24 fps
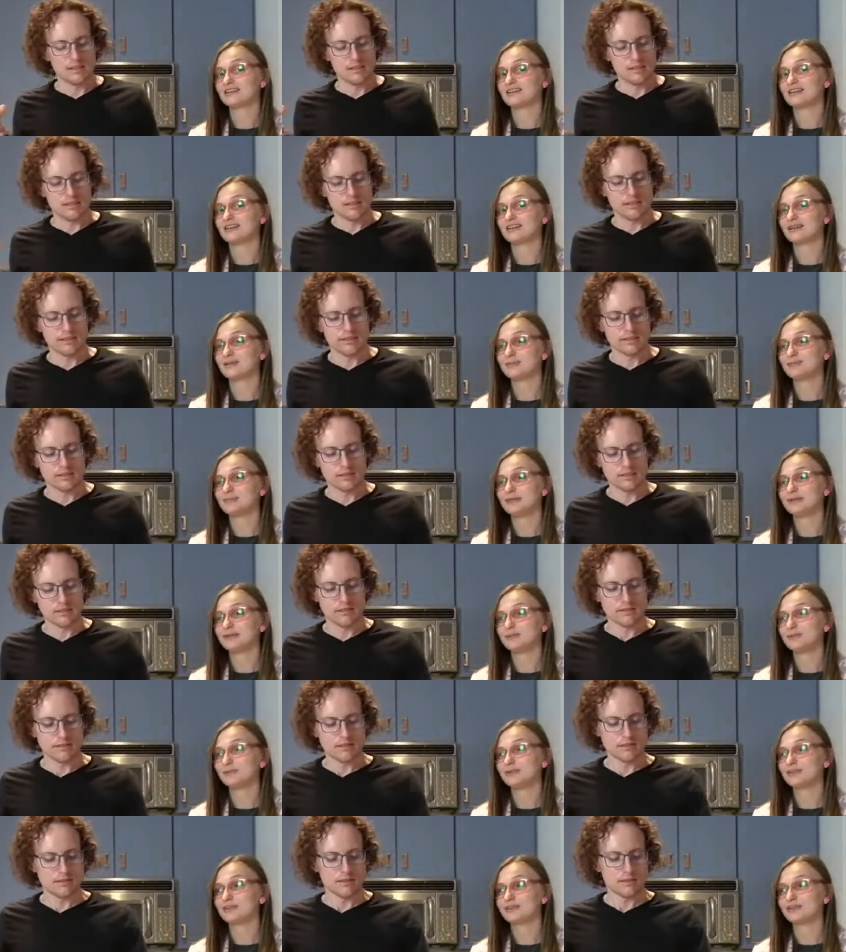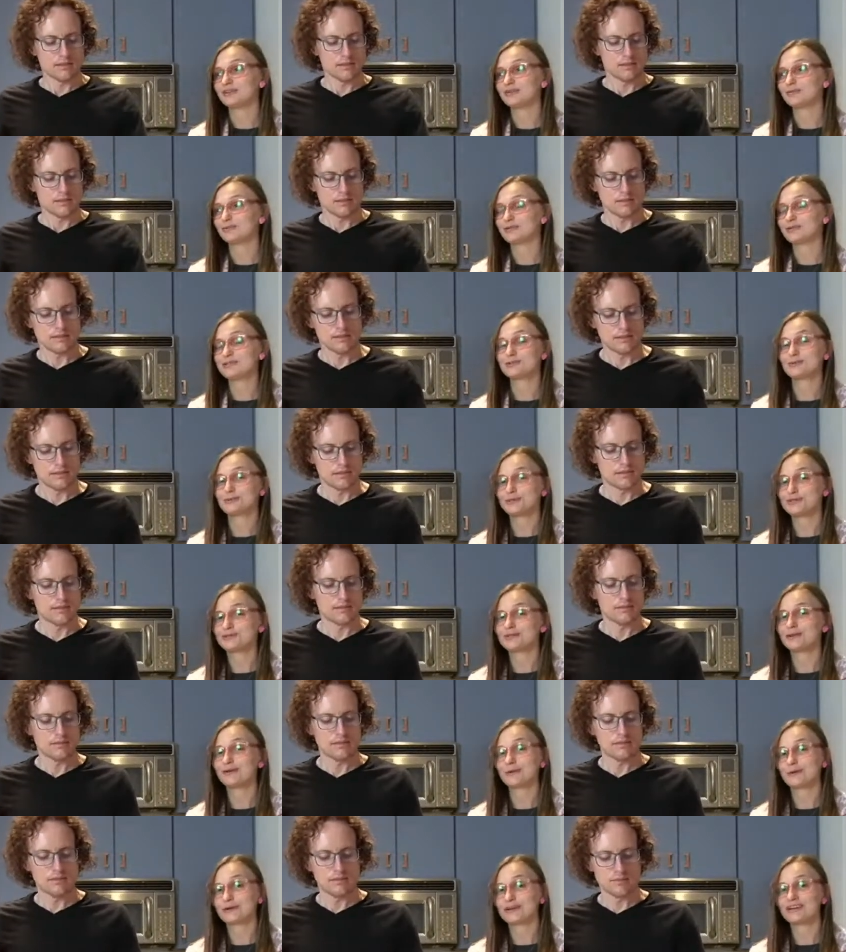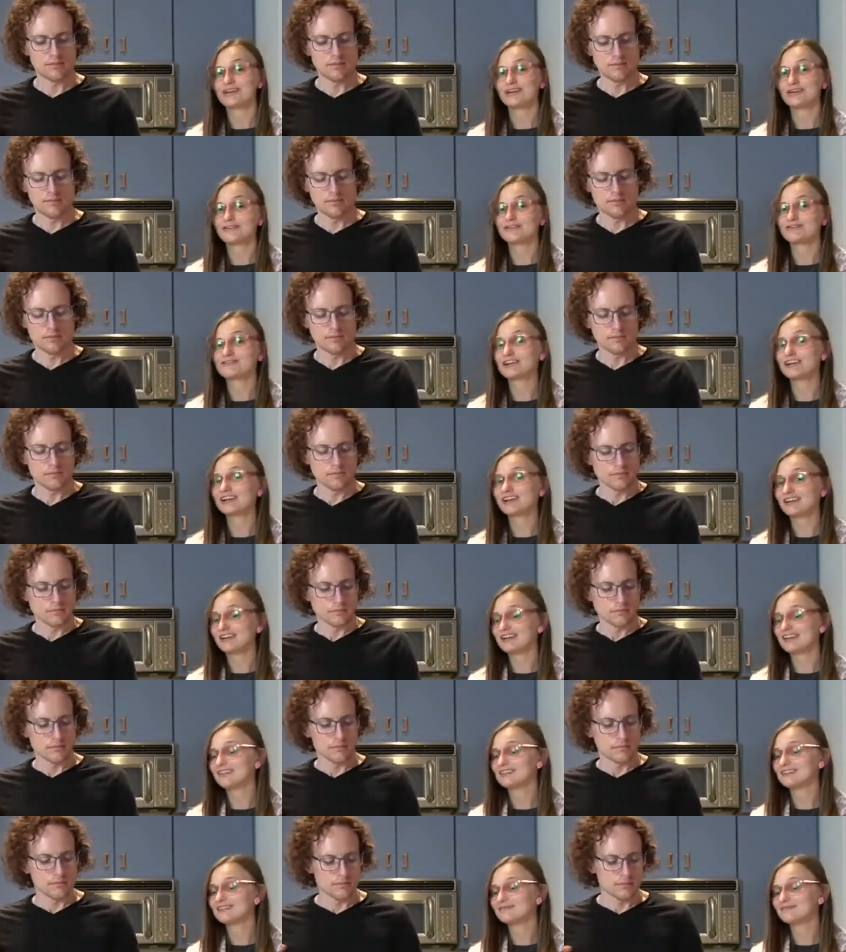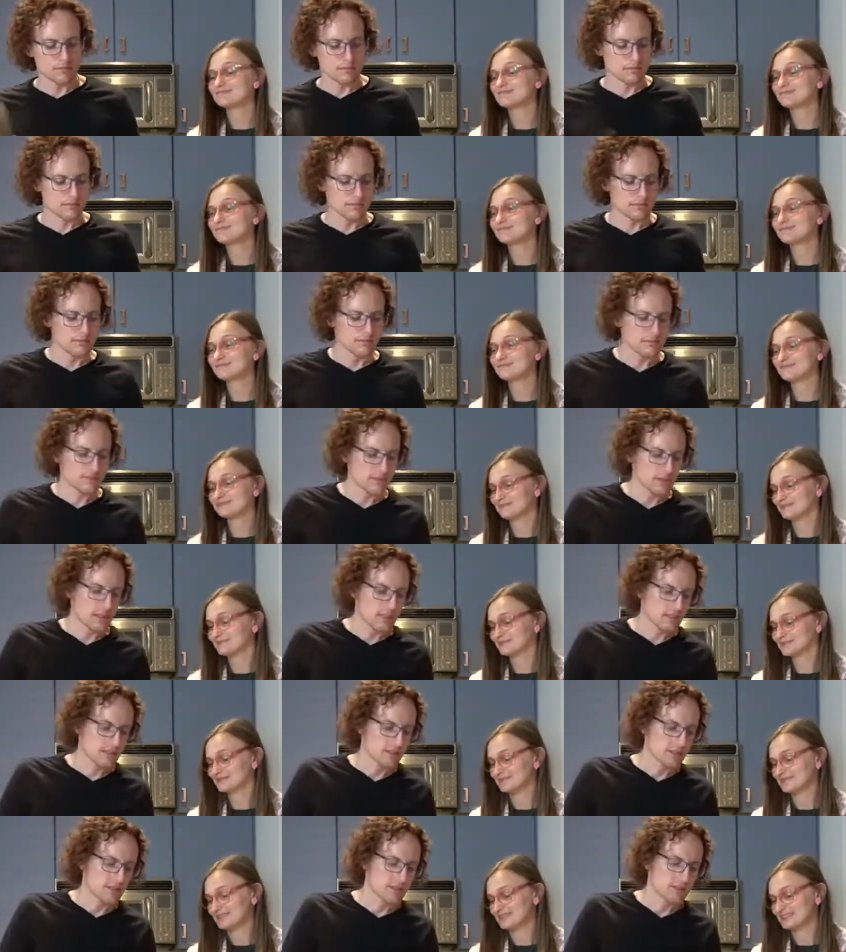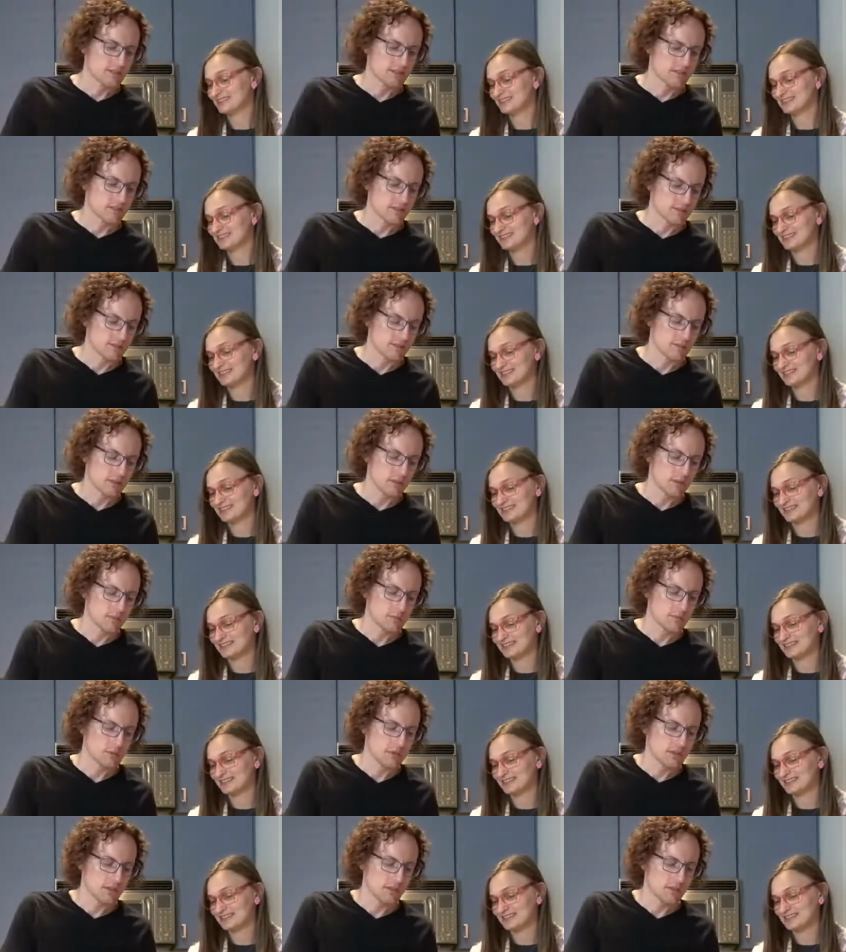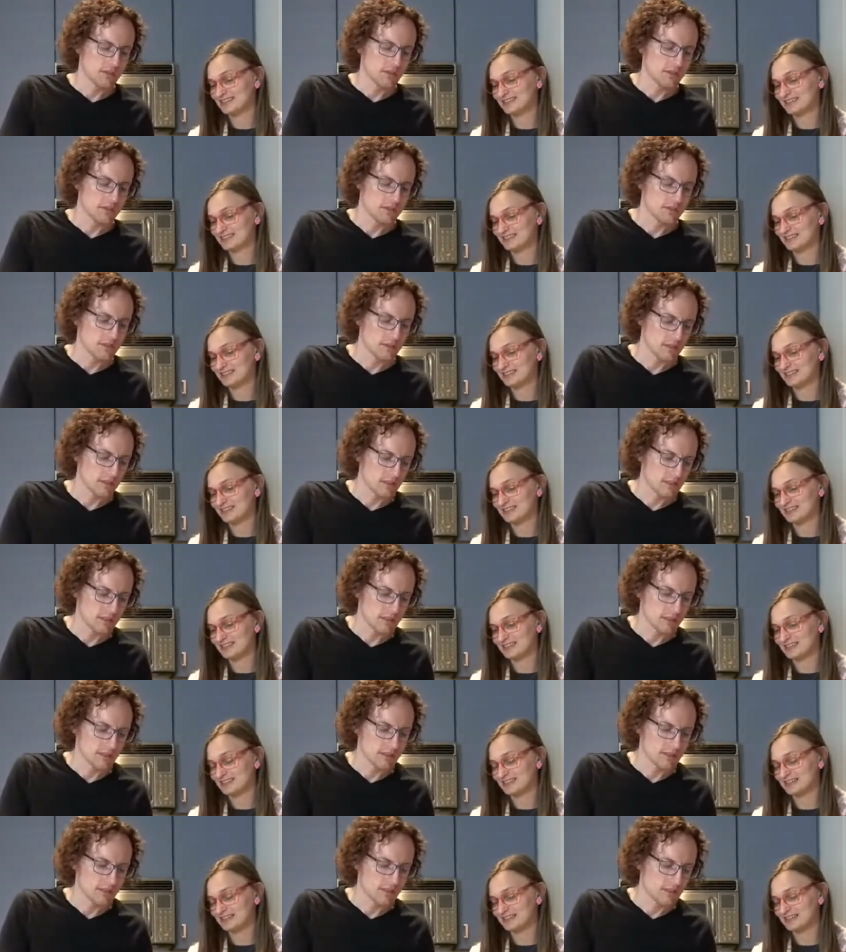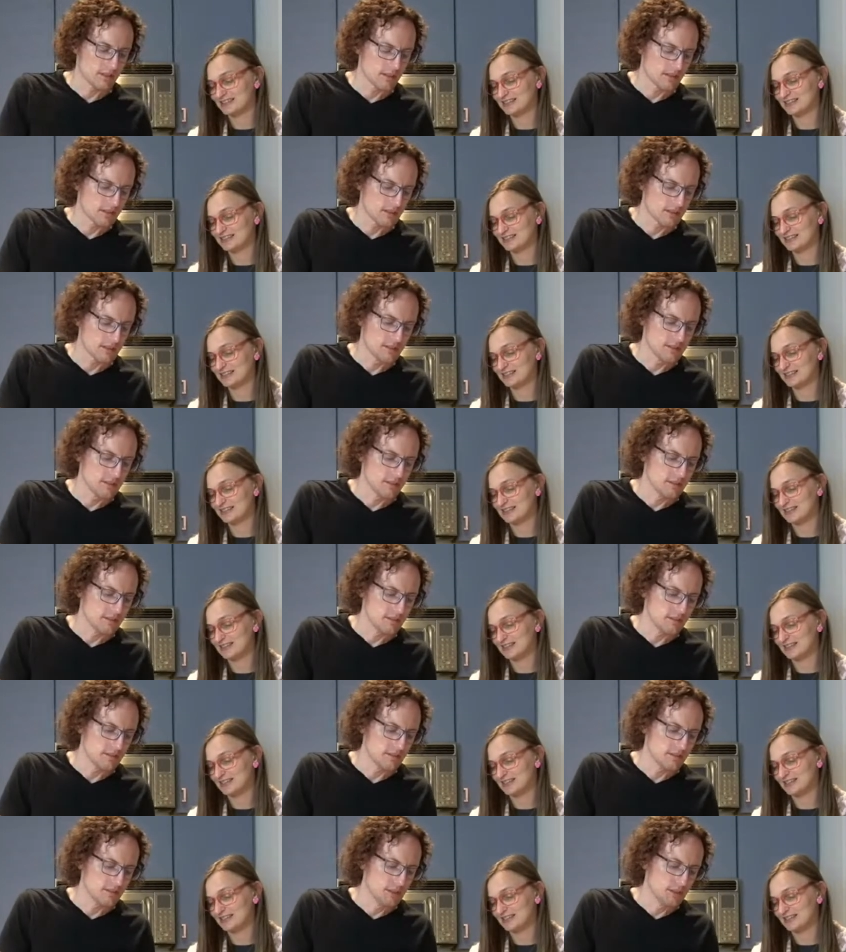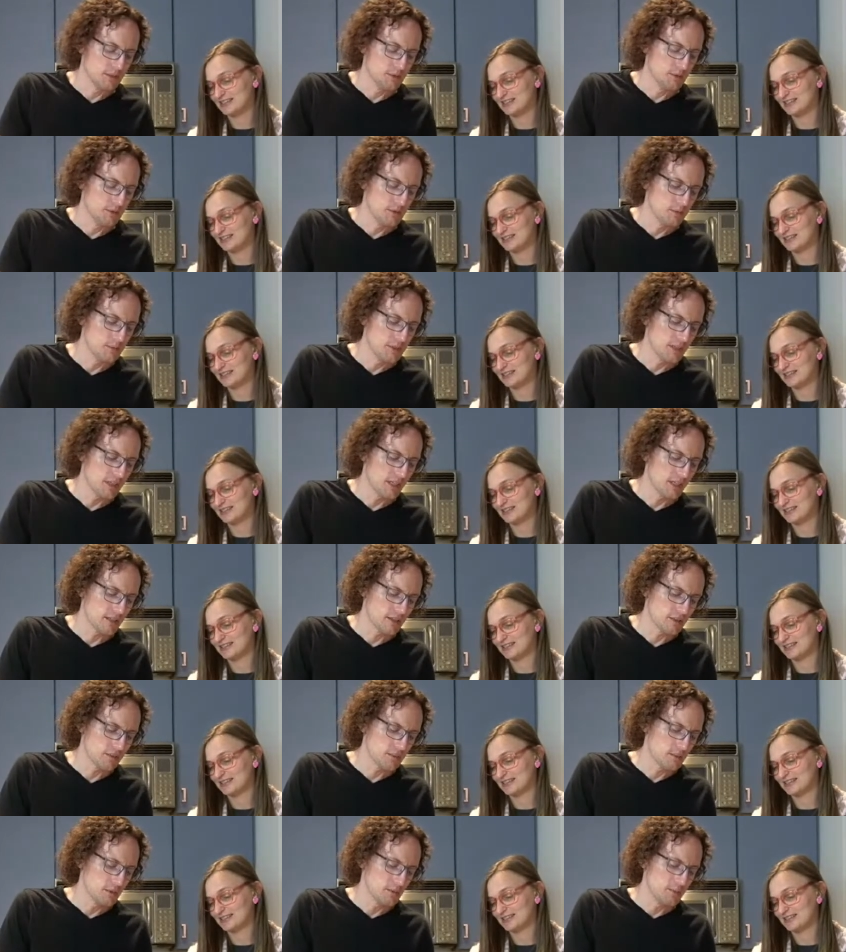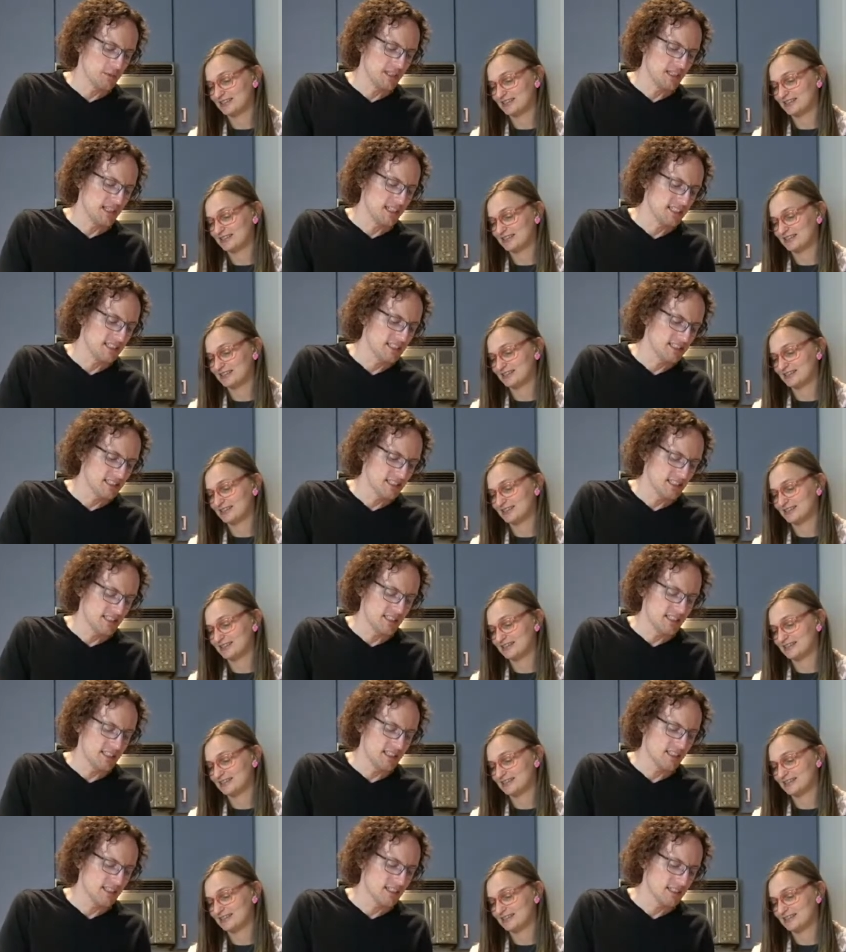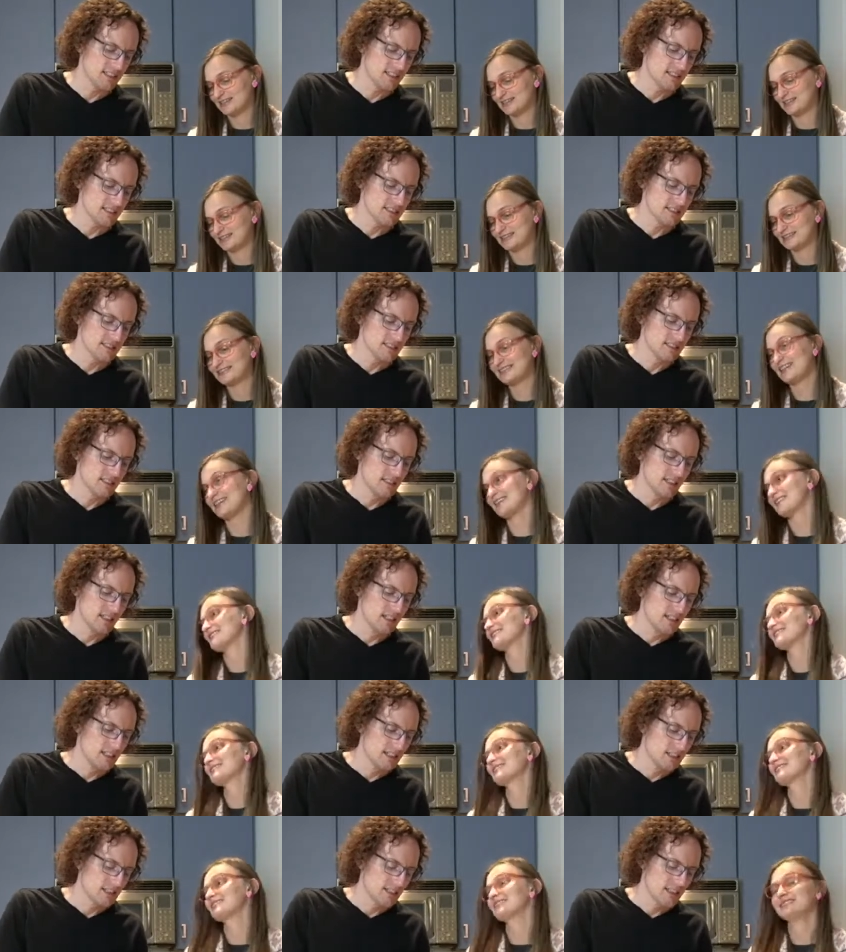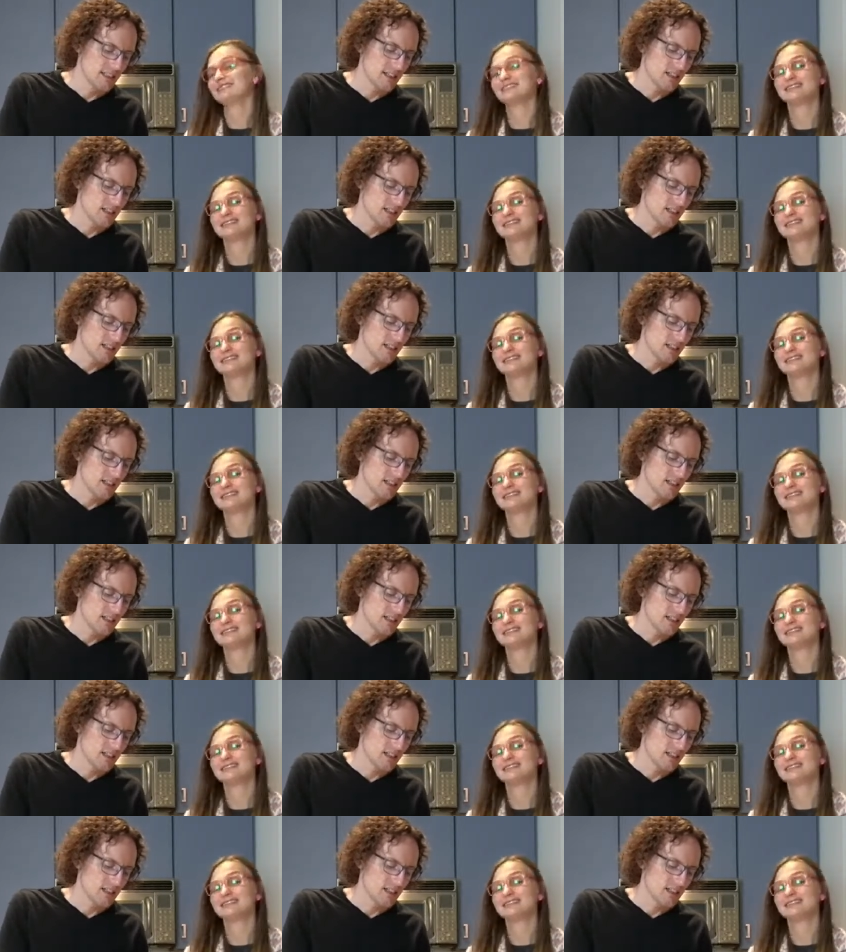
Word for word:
Speaker 1: uh, but we're we're doing the recording on Friday.
Speaker 2: Yes, and I'm sure that uh, her YouTube channel will be in the uh, yes the